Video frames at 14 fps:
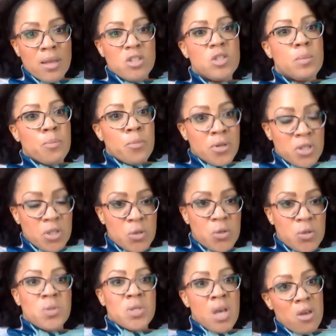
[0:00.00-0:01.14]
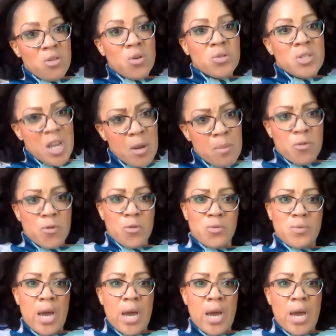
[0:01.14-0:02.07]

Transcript: to produce those improved